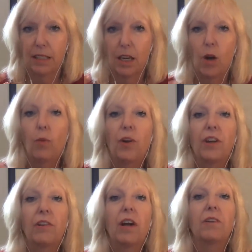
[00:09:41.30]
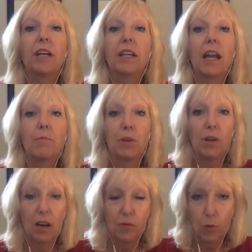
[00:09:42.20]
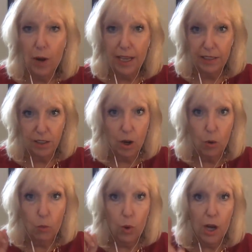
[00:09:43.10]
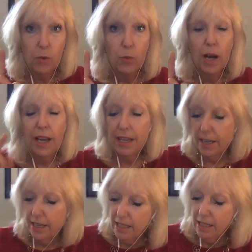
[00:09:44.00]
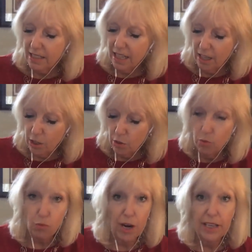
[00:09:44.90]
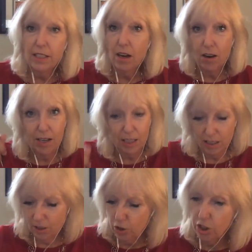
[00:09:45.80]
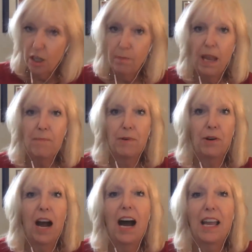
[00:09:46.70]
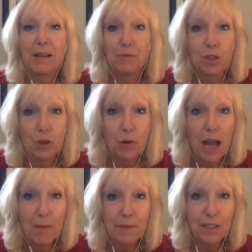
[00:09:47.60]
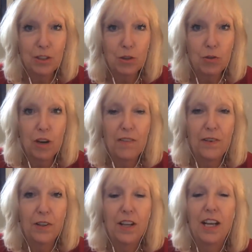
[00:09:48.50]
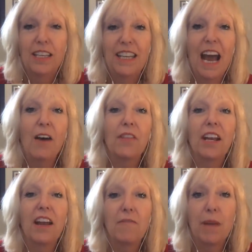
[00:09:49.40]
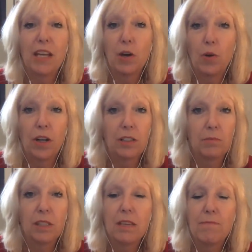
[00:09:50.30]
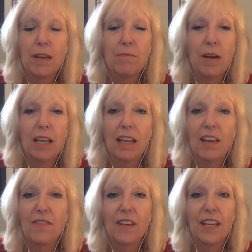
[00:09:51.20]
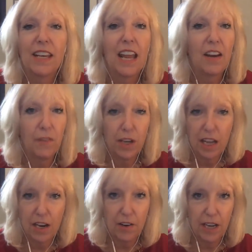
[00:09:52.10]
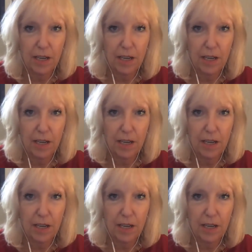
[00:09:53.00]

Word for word: Well, there are a number of ways. One way is that you write on a little sheet of paper, I am so happy and so grateful now that I've made a quantum leap in my life in every area.